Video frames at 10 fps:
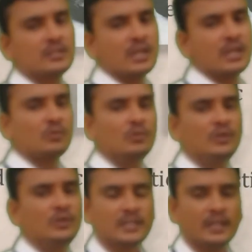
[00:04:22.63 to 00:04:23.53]
charcoal
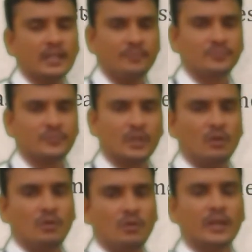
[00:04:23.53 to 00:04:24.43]
is there.
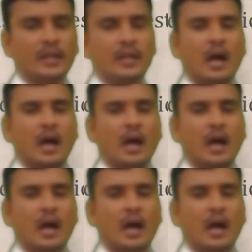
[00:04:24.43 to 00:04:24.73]
Okay,